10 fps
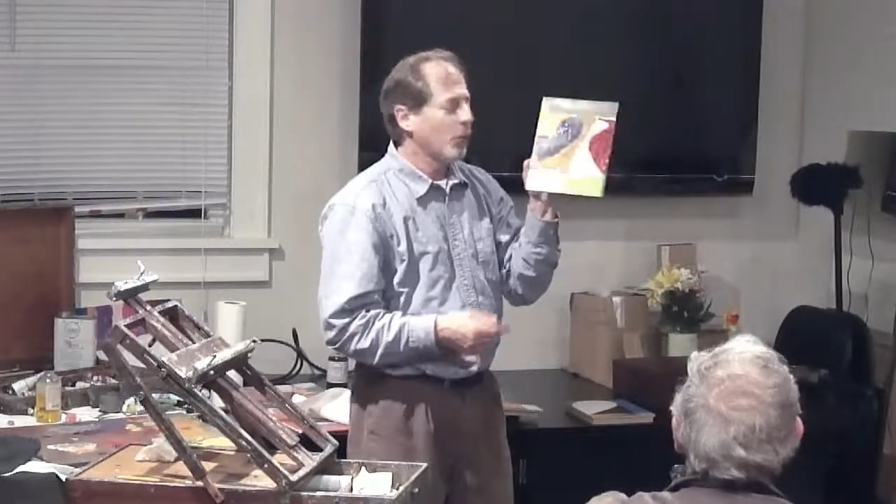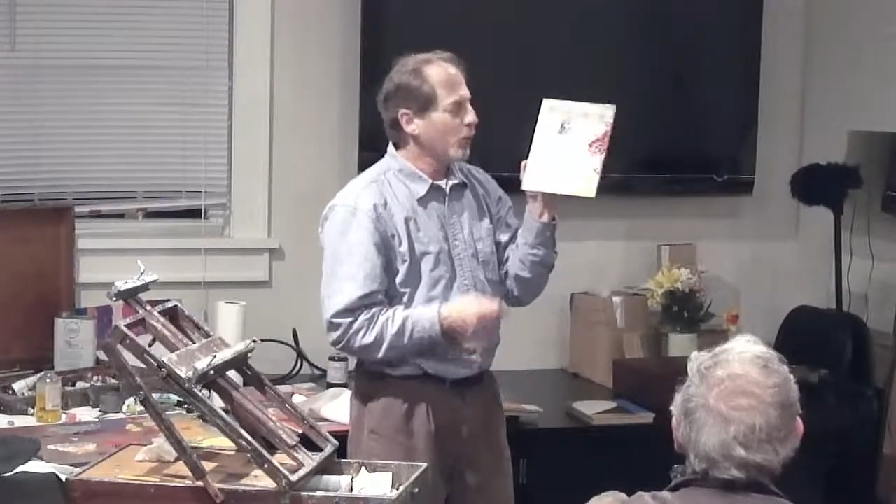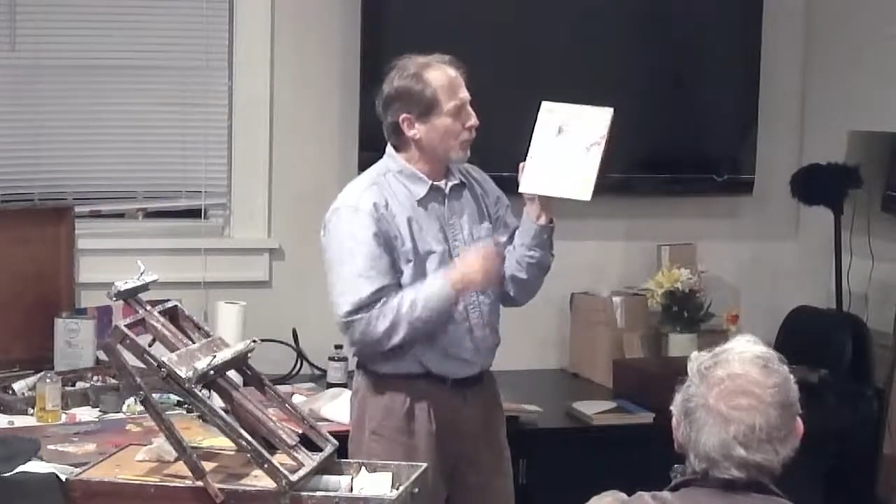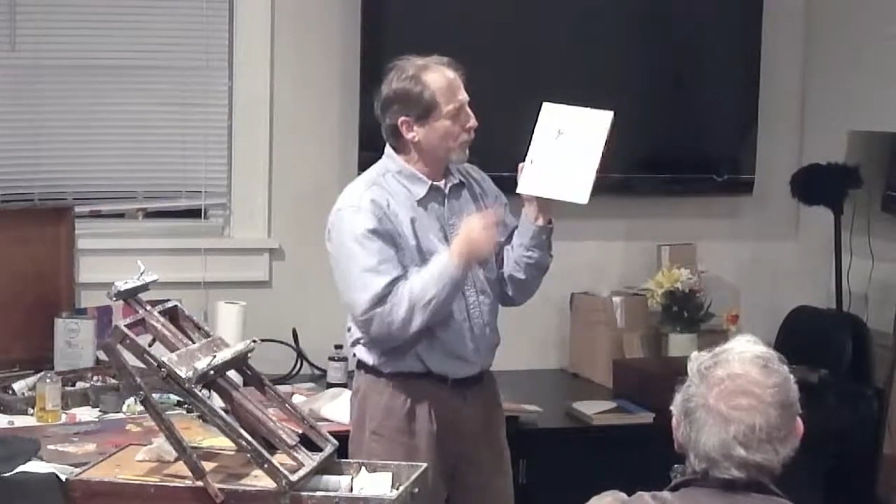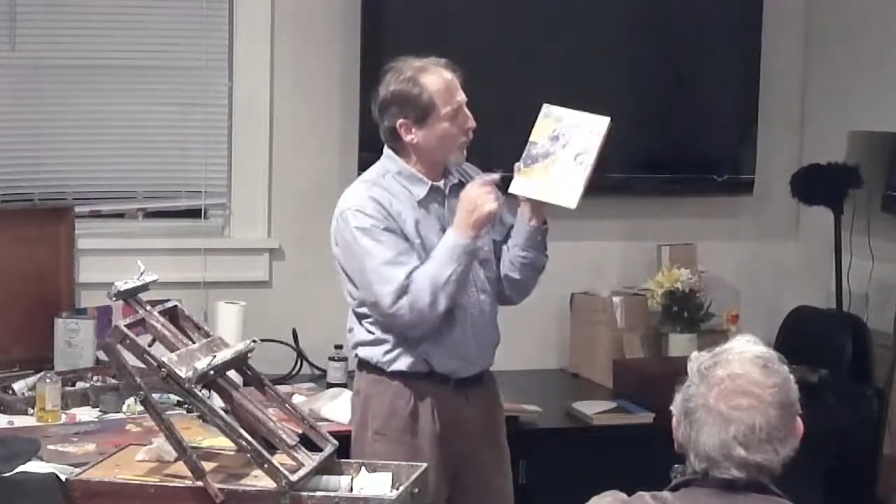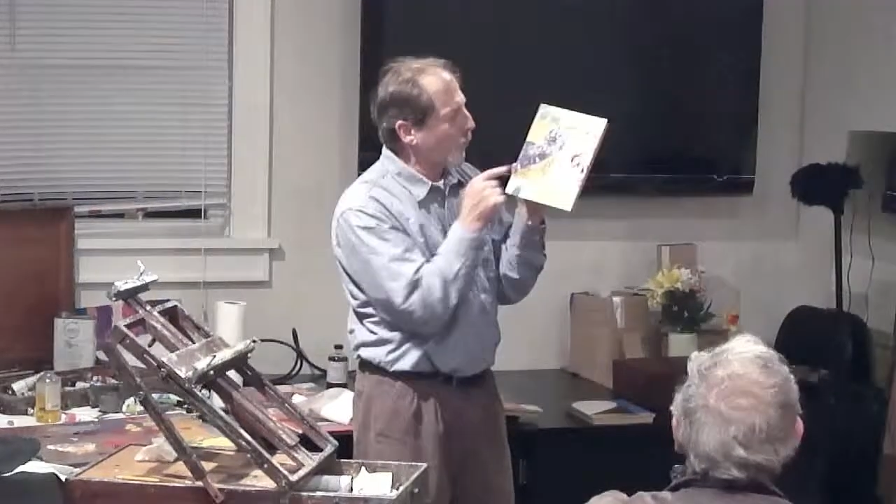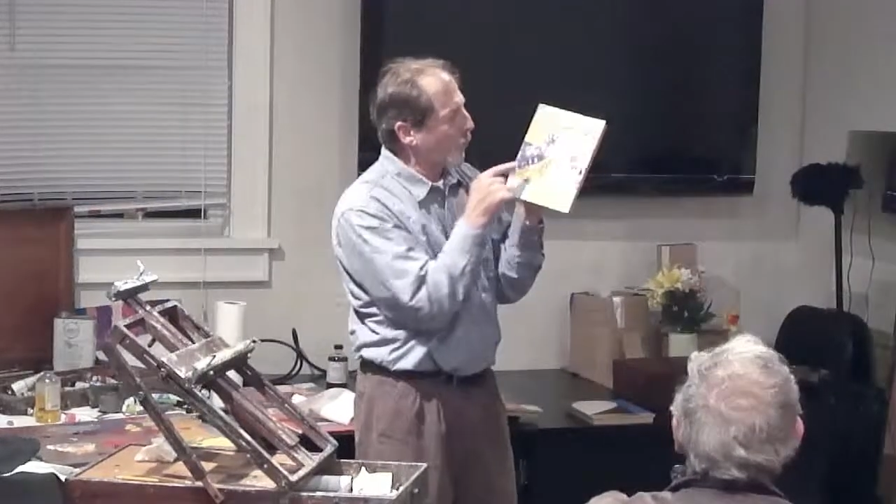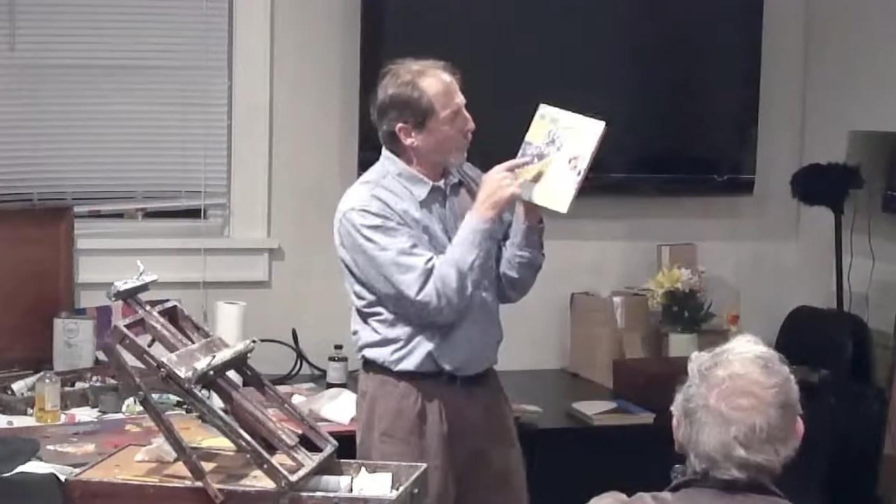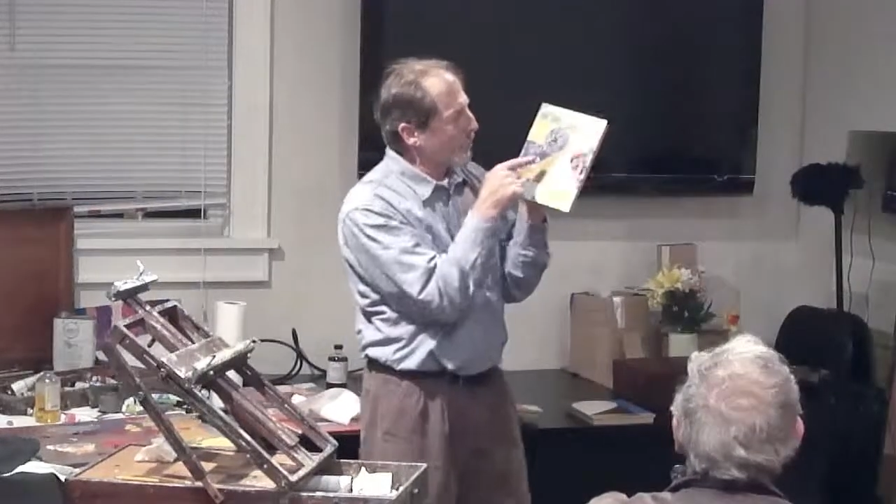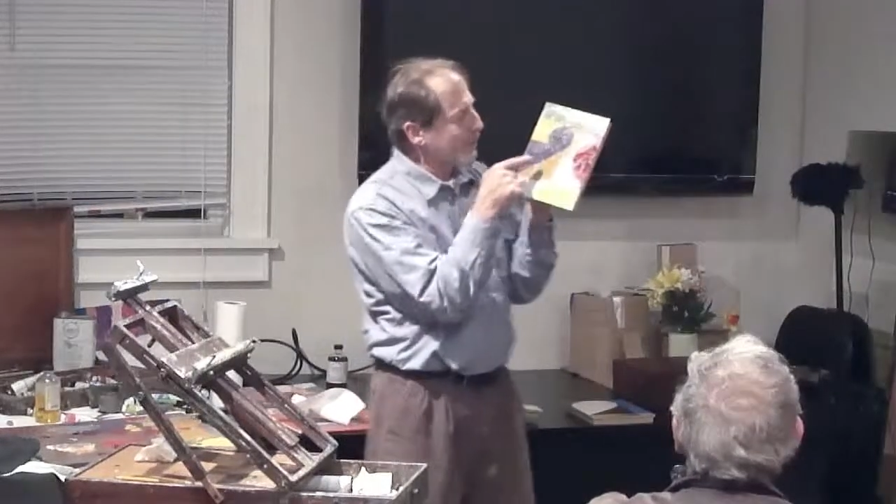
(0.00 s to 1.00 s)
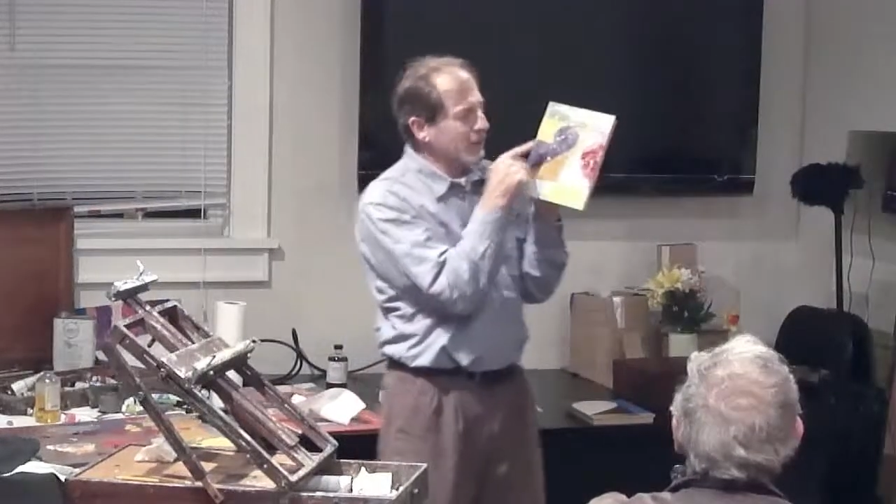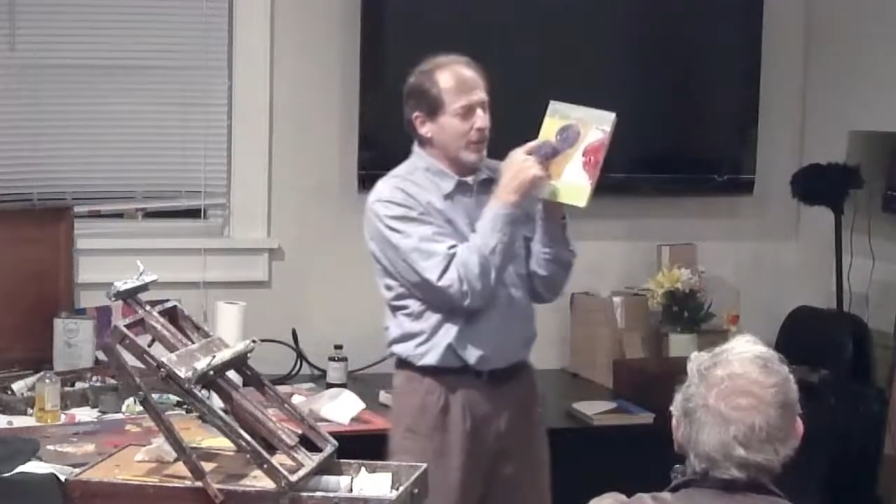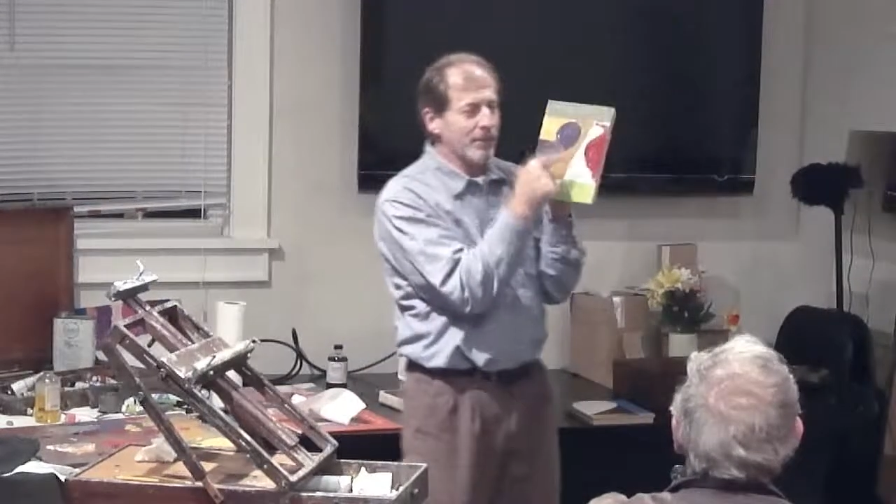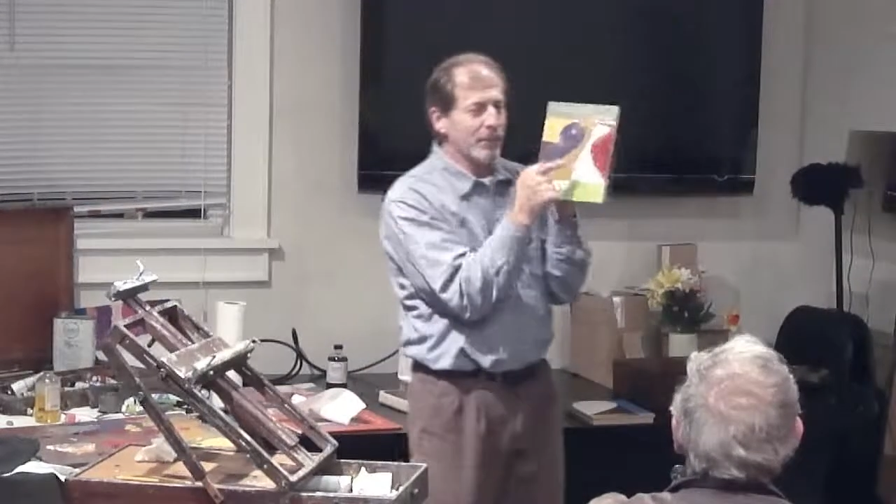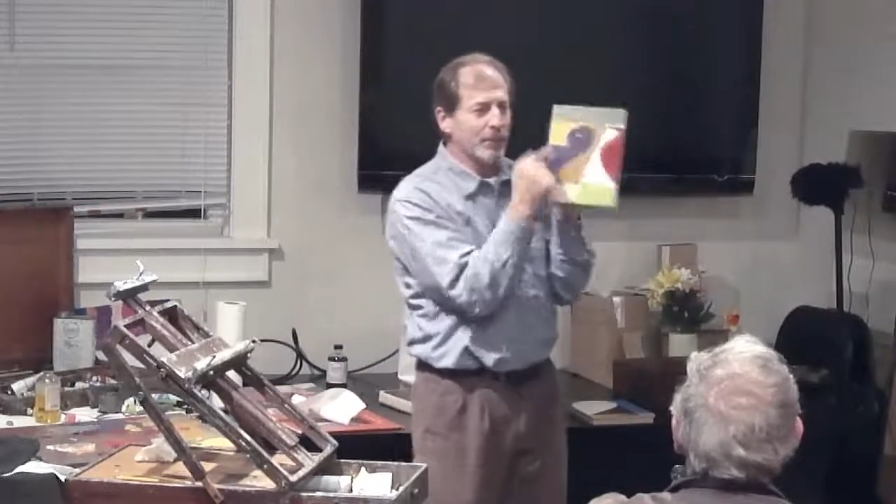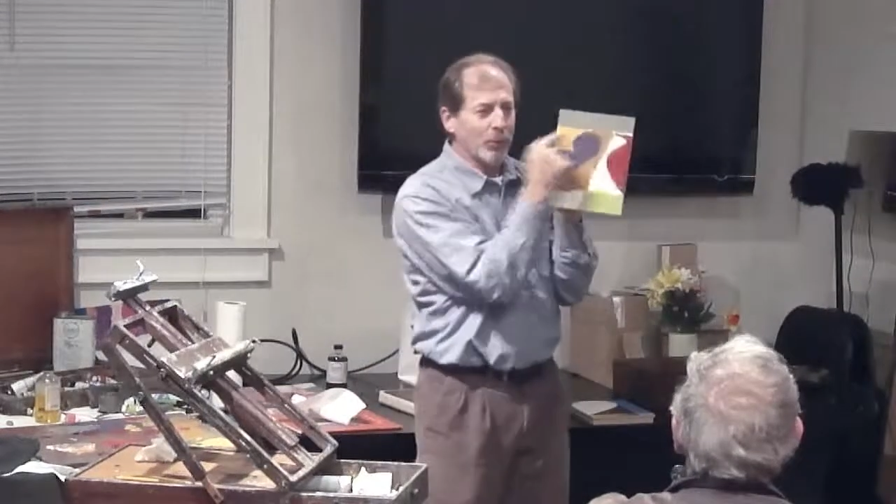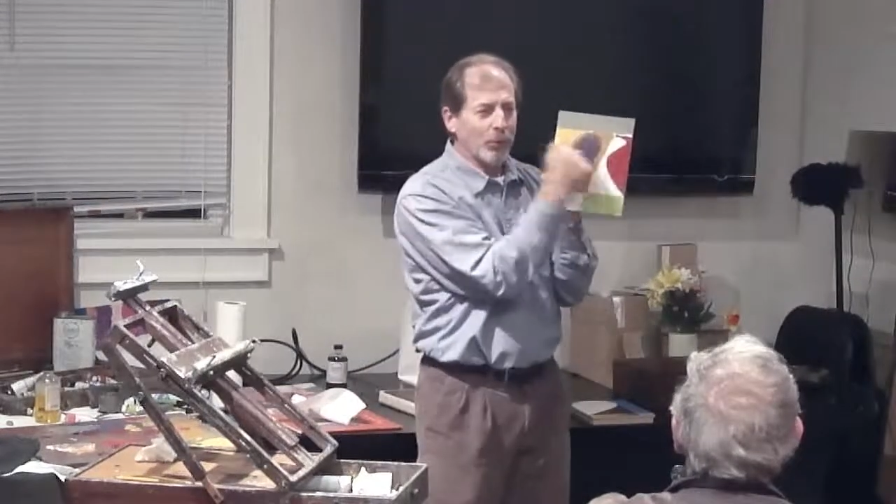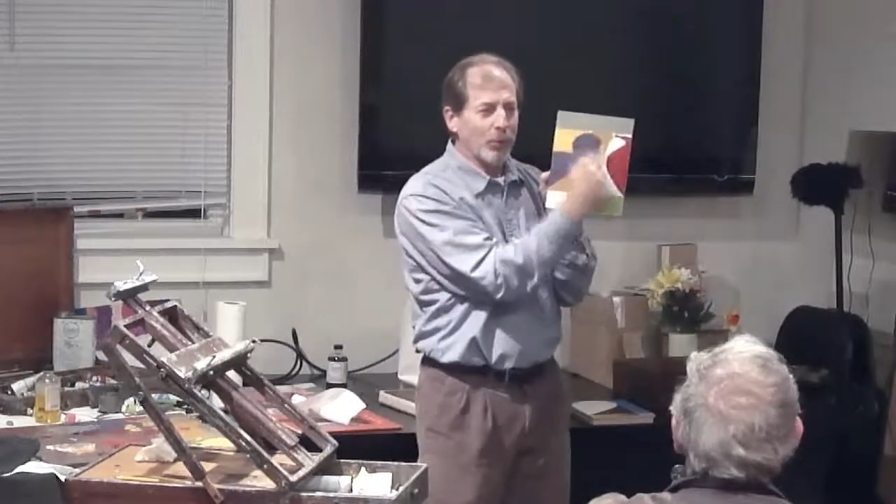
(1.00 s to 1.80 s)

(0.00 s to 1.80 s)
who fall in love with